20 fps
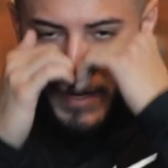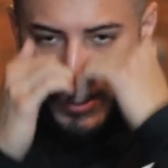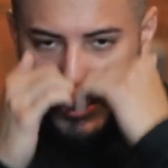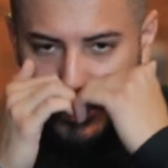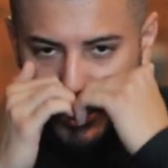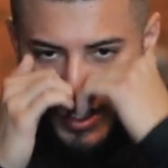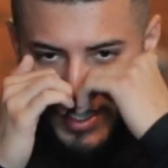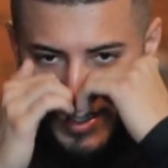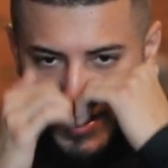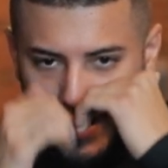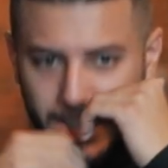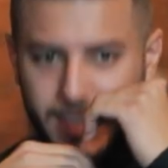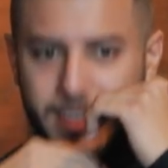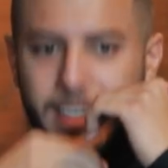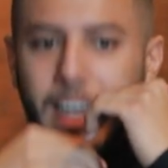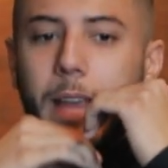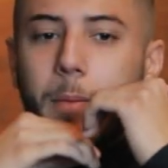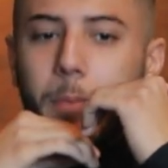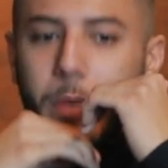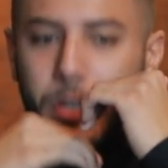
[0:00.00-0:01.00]
Make sure to stay
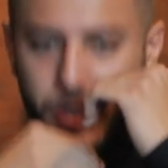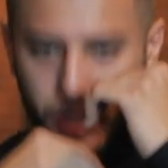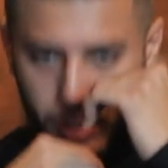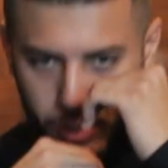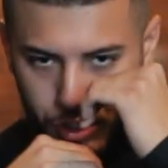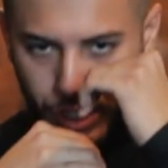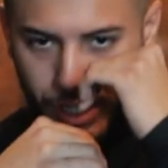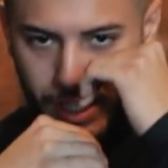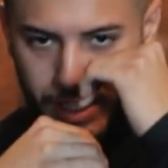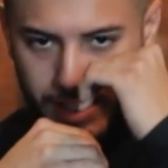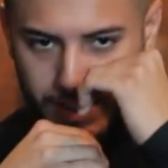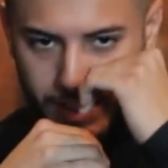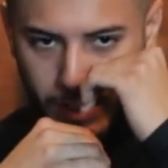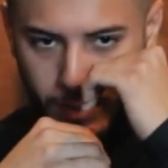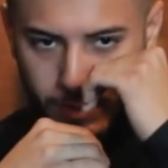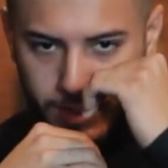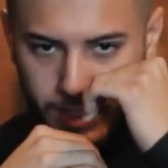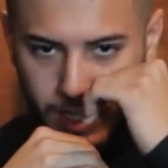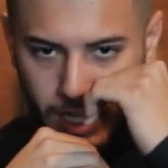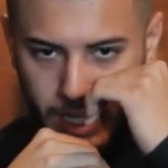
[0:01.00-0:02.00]
tight, make sure your chin is
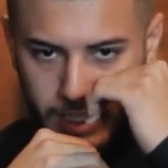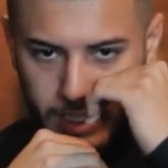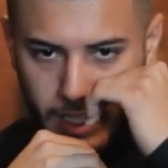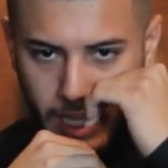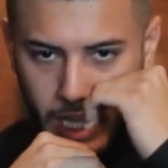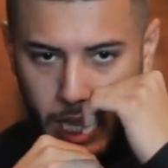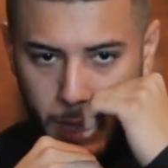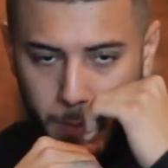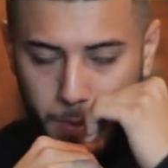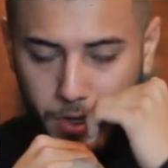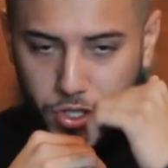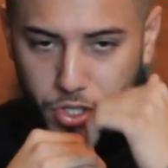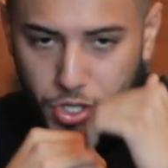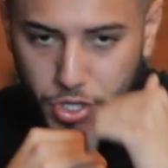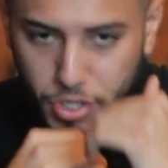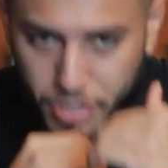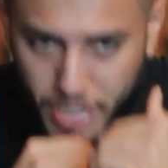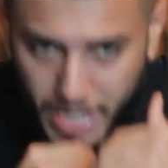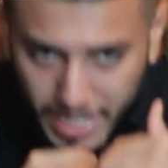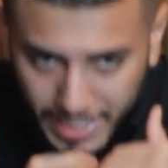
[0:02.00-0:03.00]
still tucked, make
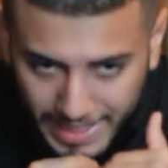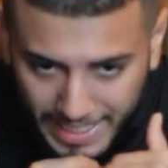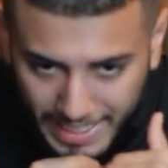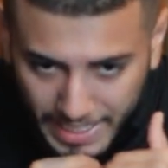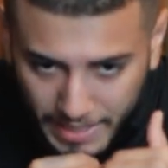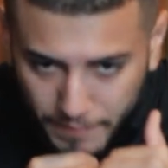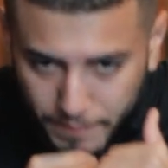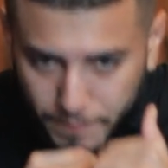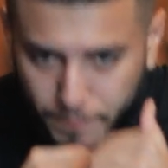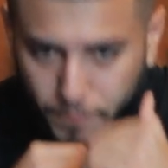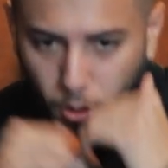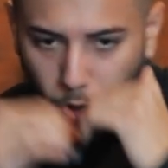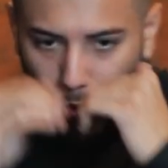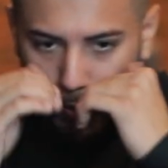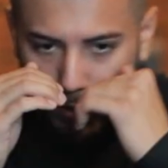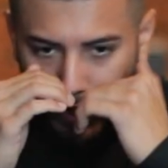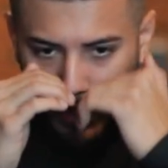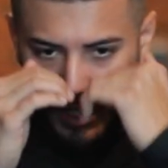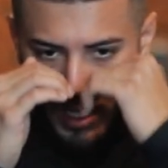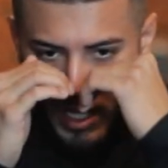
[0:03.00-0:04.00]
sure you're not leaning
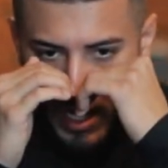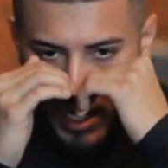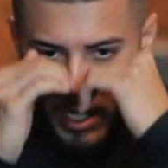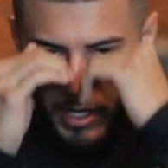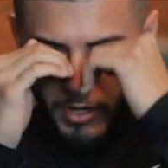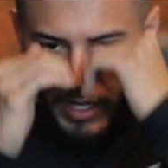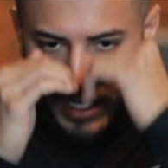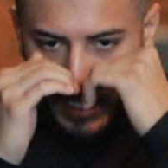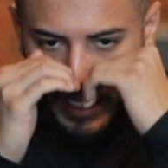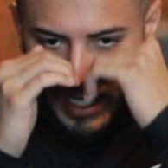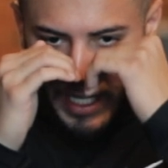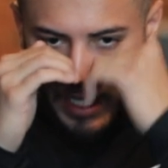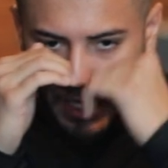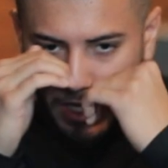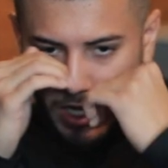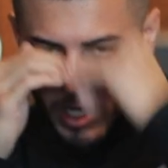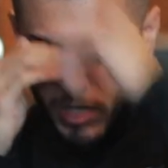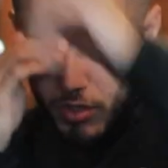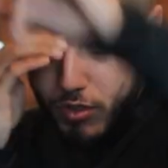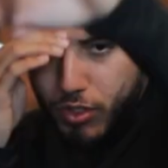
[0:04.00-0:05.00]
forward, you're
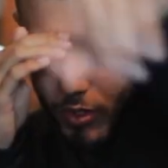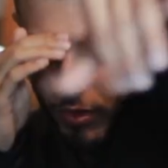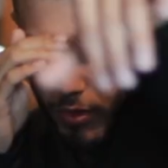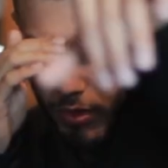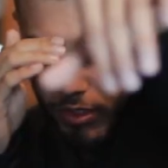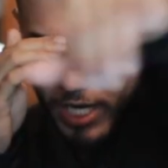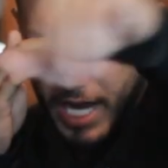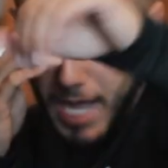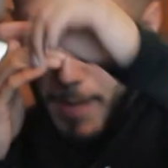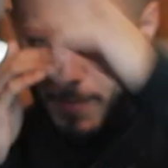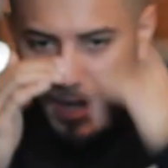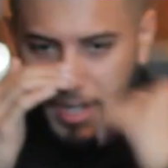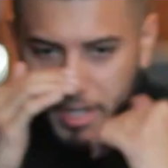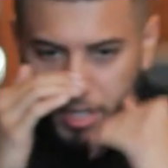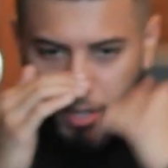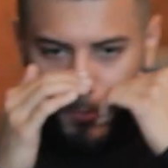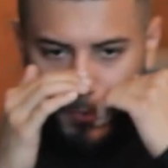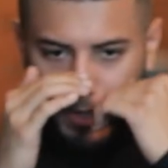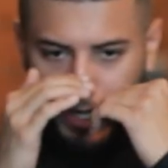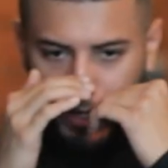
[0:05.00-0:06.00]
here, you shoot your jab,
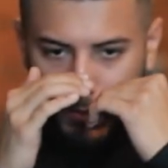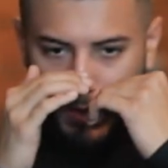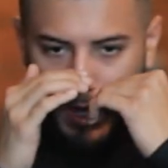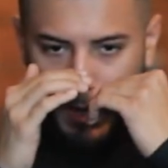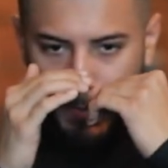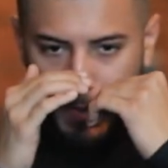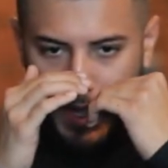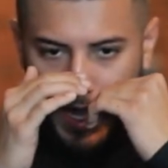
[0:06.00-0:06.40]
and you bring it right